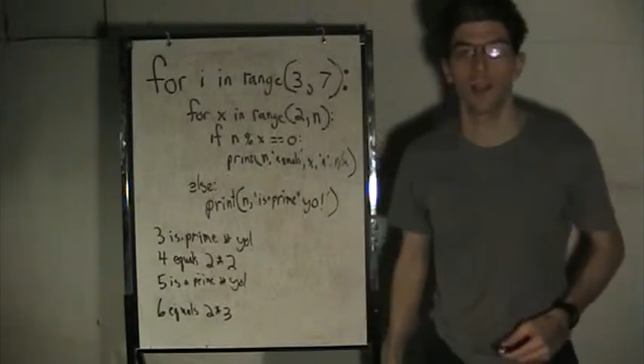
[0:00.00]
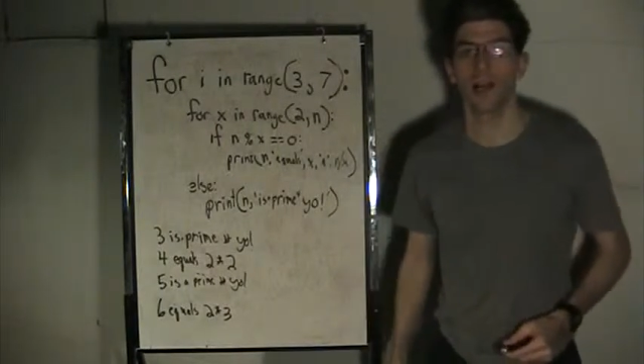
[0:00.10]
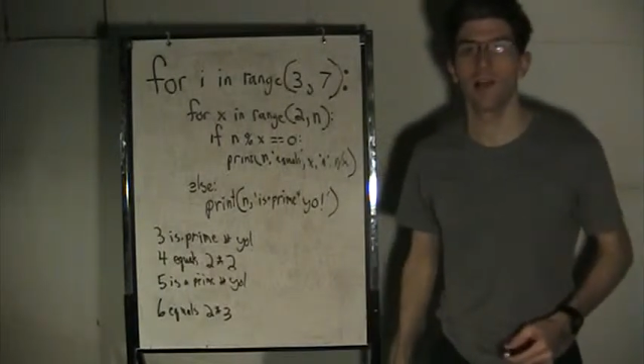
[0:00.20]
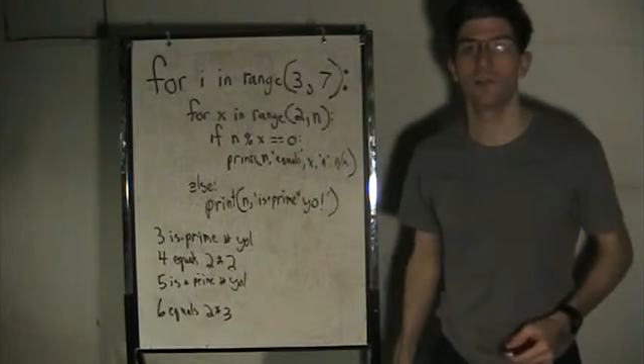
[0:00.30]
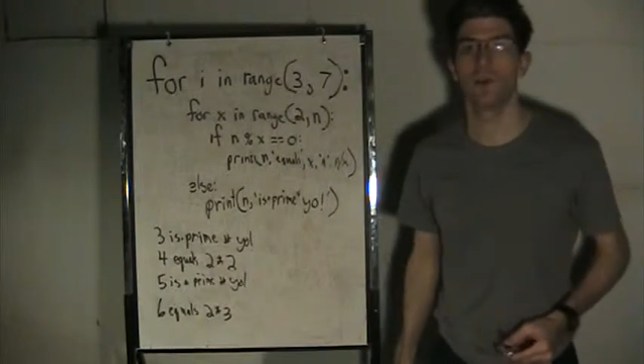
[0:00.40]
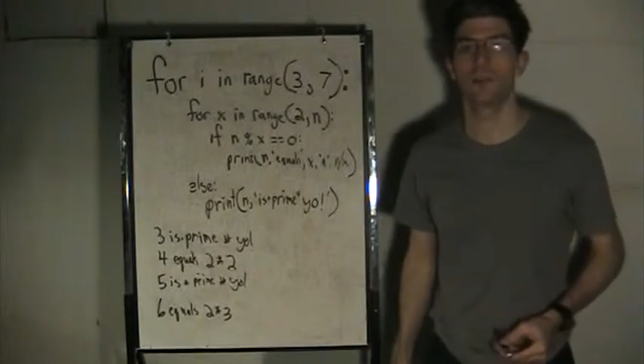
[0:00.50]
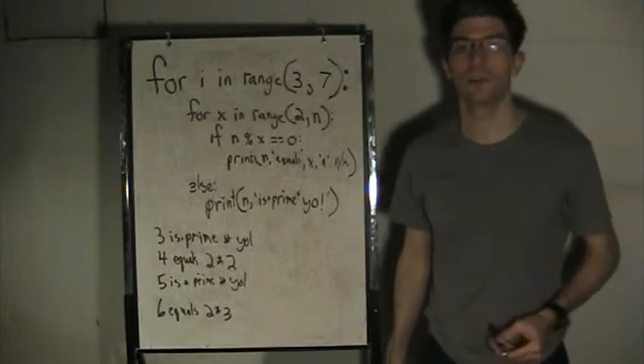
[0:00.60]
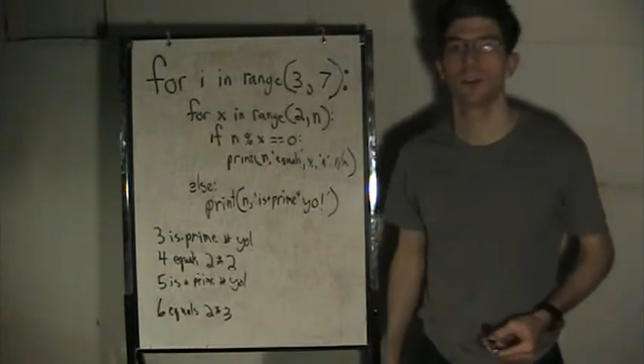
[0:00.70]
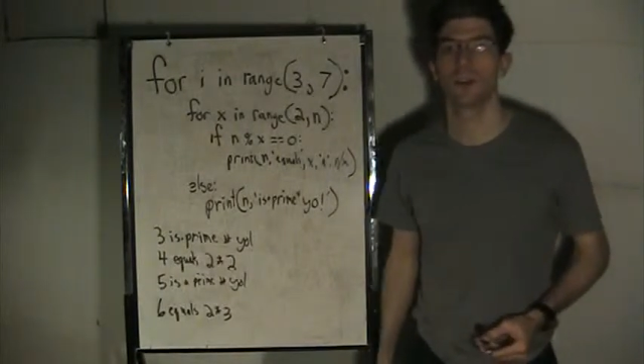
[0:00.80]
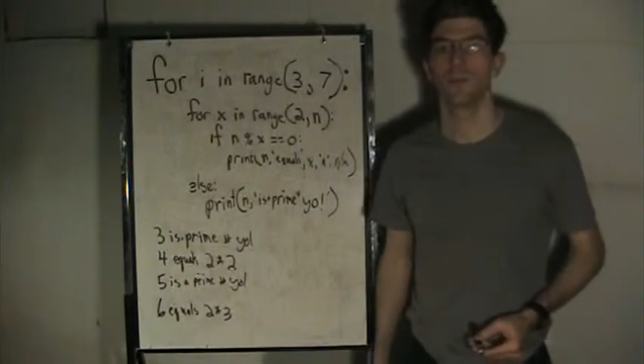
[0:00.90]
I
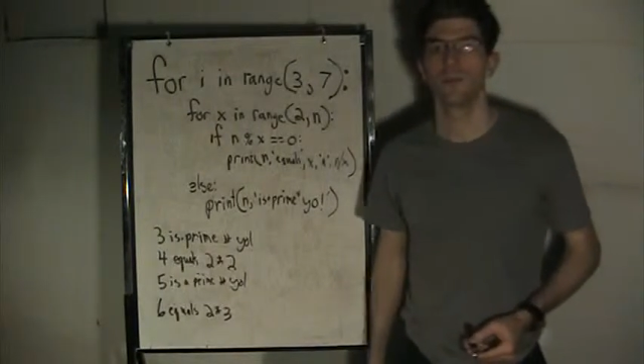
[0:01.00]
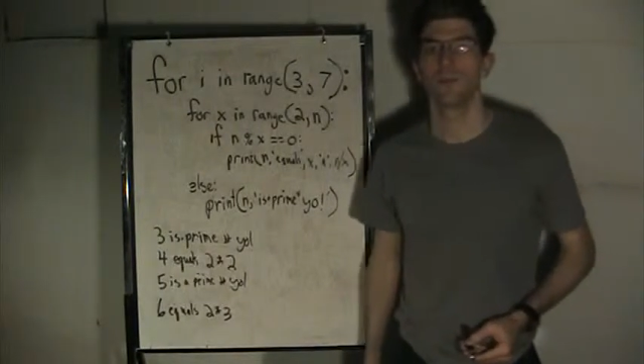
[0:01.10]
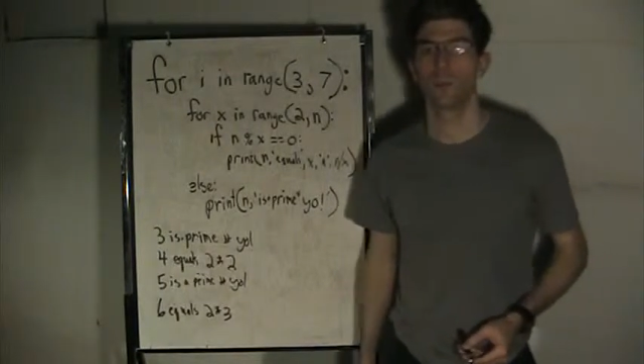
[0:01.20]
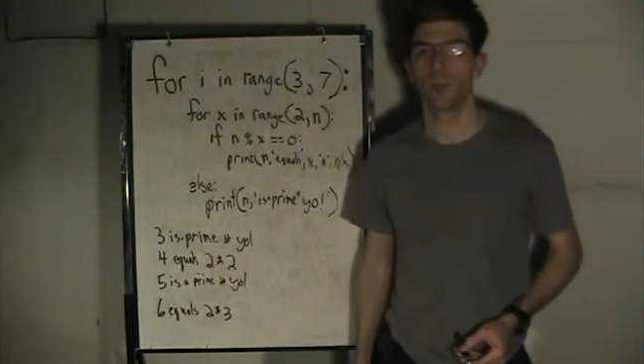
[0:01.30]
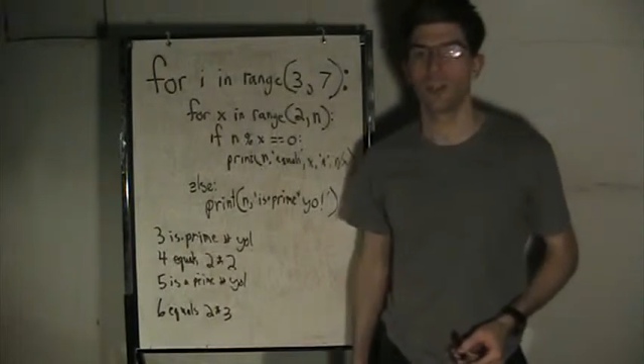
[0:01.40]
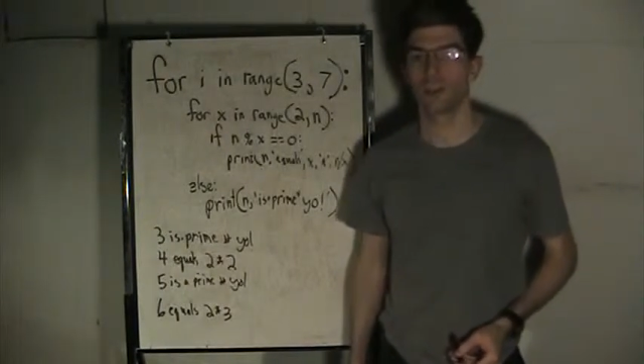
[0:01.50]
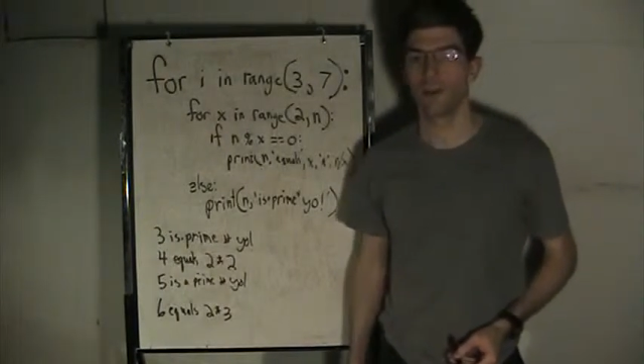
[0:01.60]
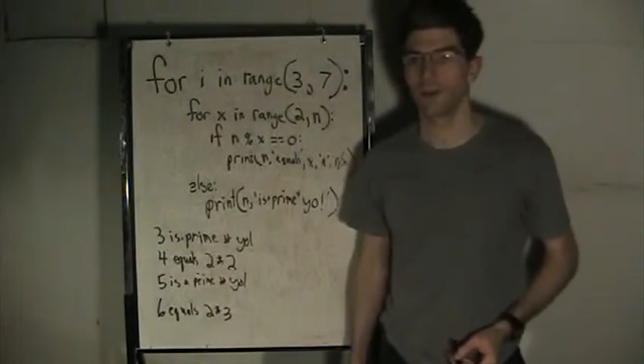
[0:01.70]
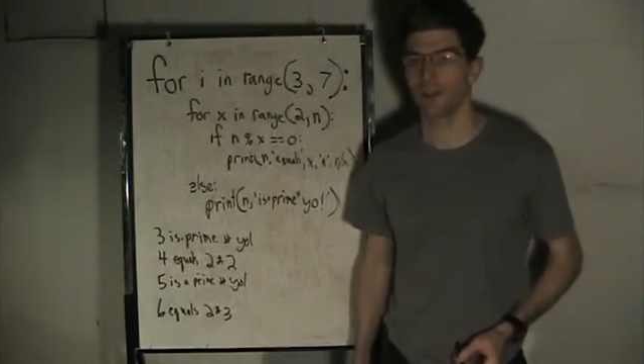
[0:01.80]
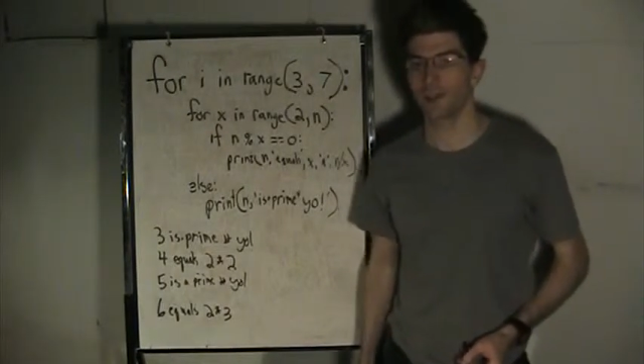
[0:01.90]
won't whinge
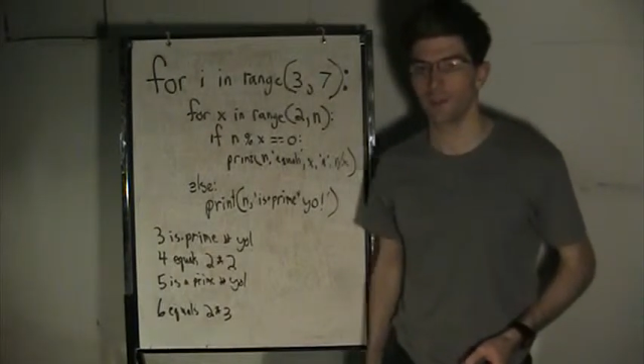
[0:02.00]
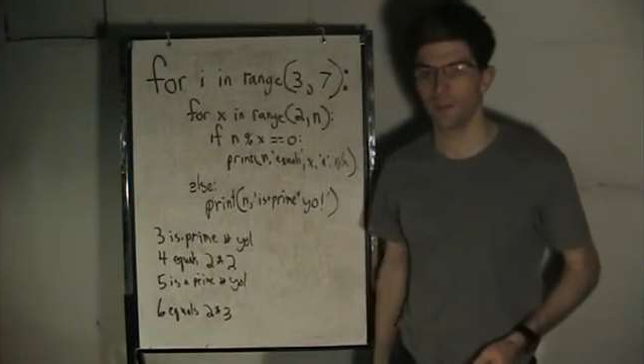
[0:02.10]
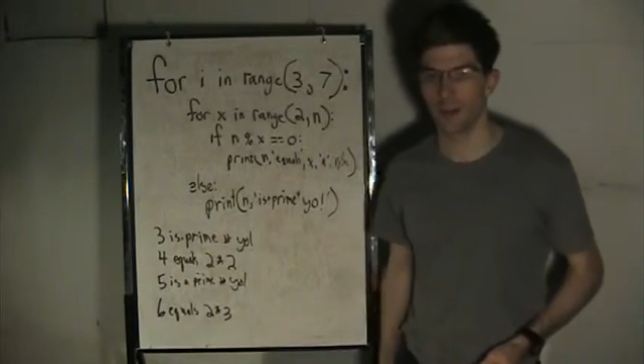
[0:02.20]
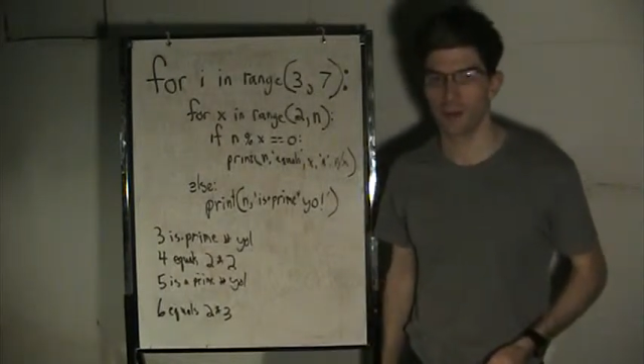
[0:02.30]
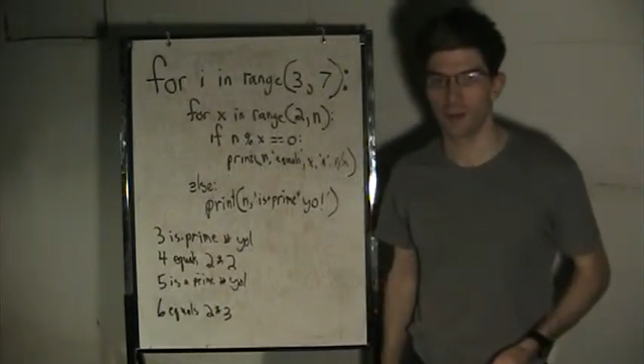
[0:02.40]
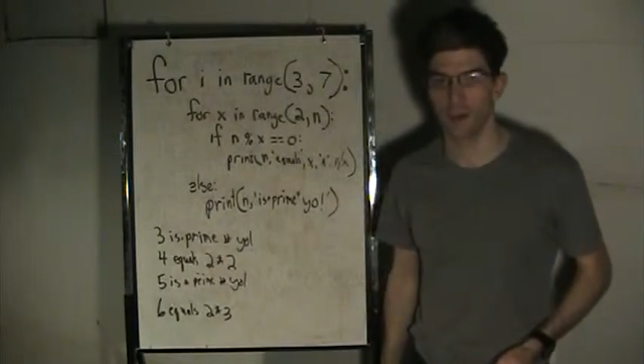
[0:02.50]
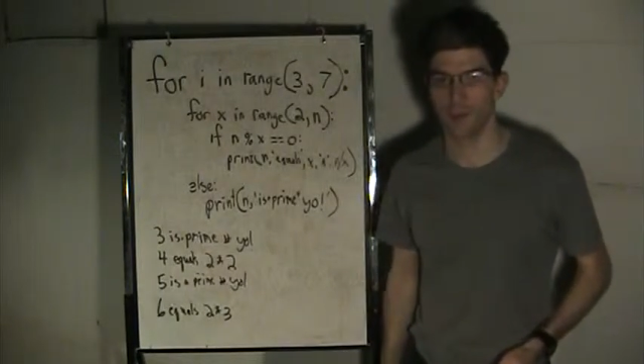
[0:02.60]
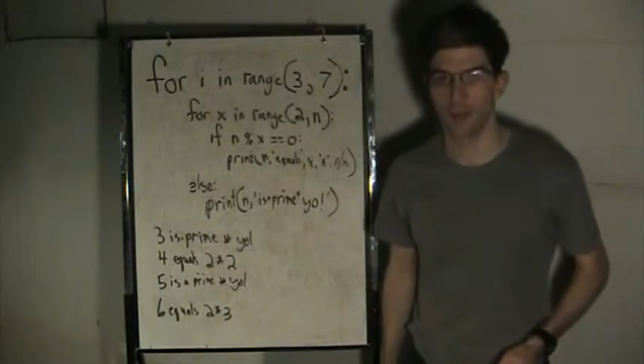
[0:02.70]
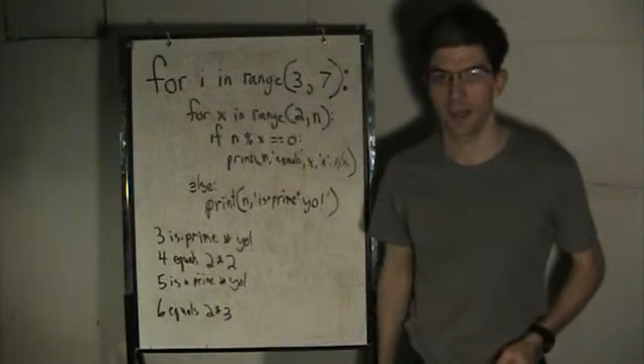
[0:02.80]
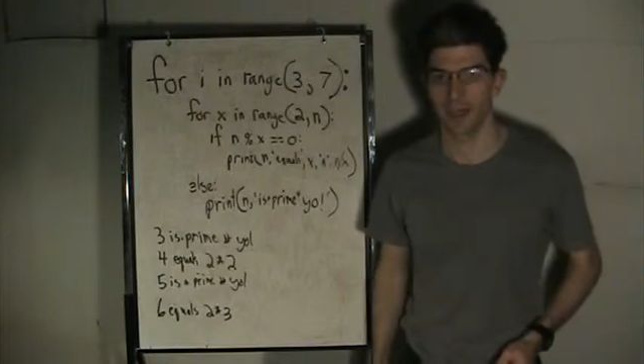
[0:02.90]
about that too much,
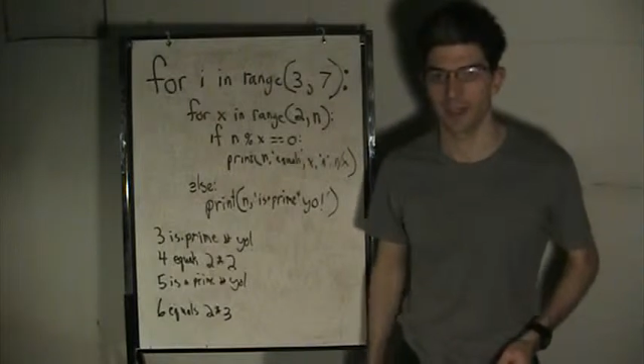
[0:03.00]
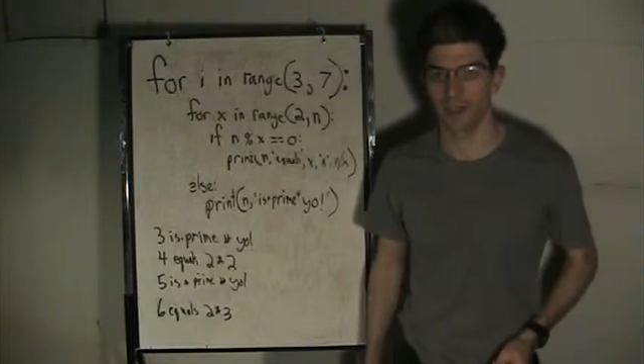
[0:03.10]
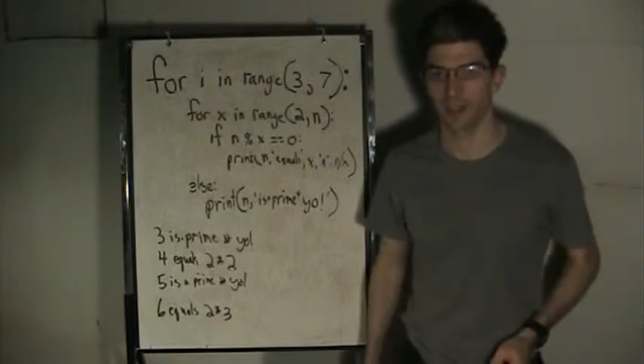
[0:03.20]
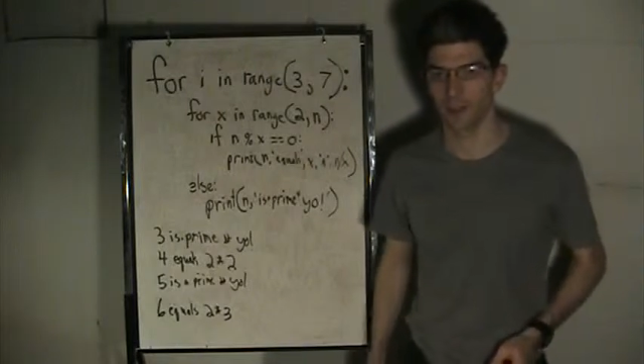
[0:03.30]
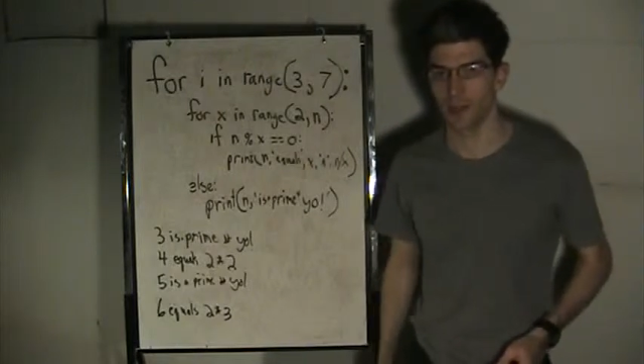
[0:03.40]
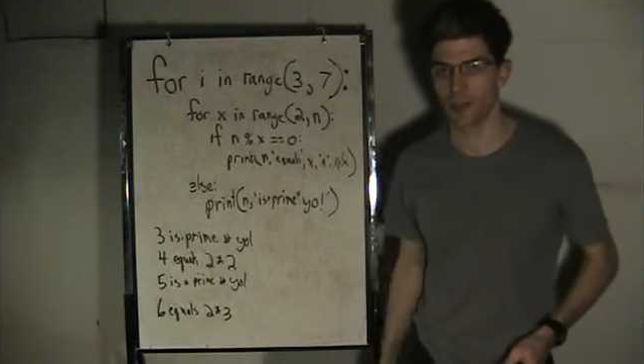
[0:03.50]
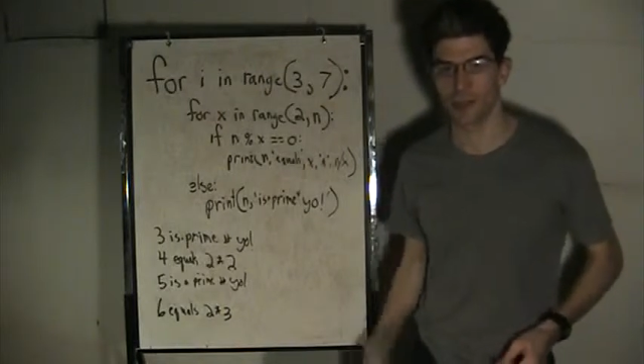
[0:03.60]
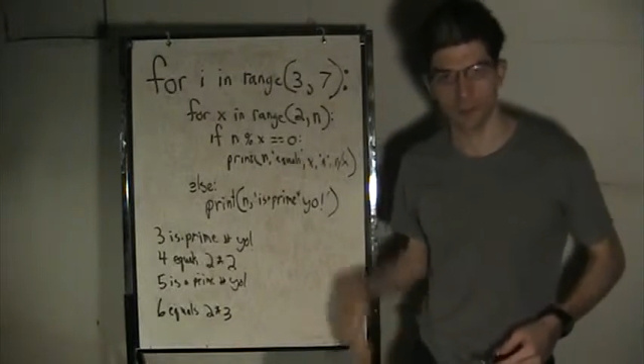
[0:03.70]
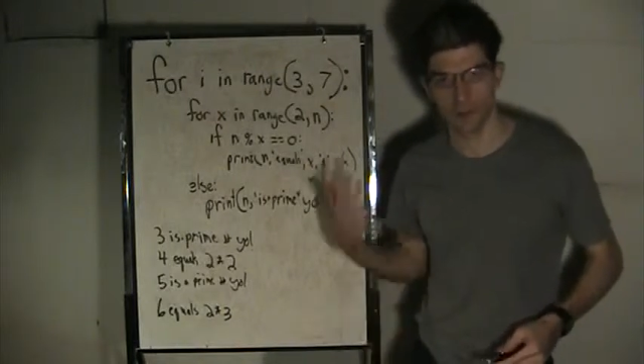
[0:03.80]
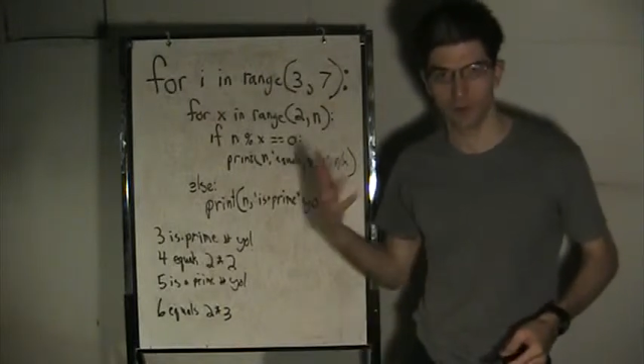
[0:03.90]
but that is the situation. I
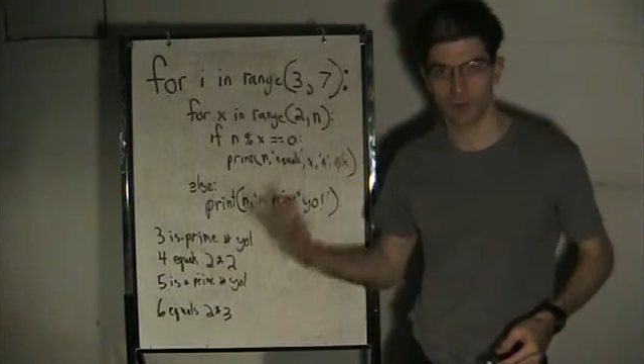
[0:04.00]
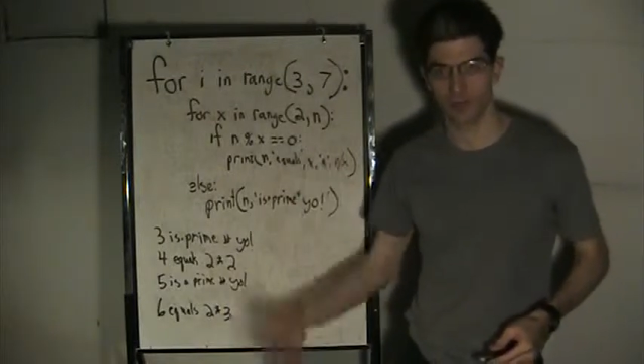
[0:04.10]
just recorded this